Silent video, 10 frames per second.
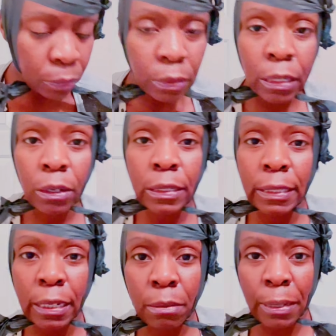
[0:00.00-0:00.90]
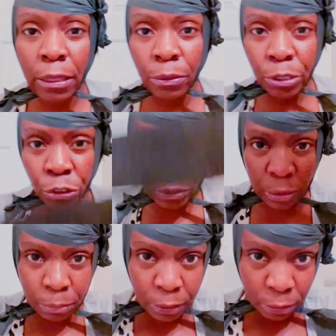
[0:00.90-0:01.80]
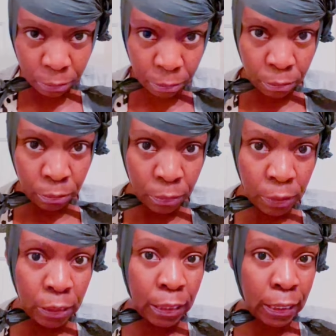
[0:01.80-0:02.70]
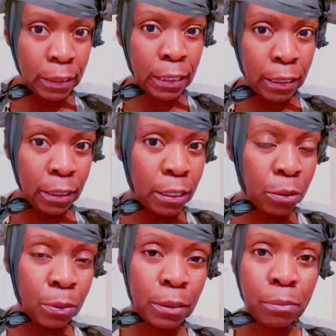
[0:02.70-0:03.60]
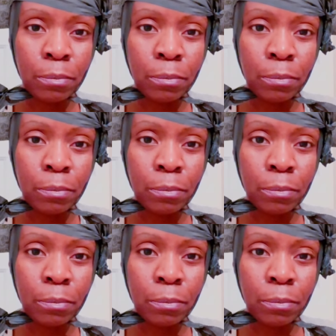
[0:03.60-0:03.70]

it only take about three strips. Then I take another one.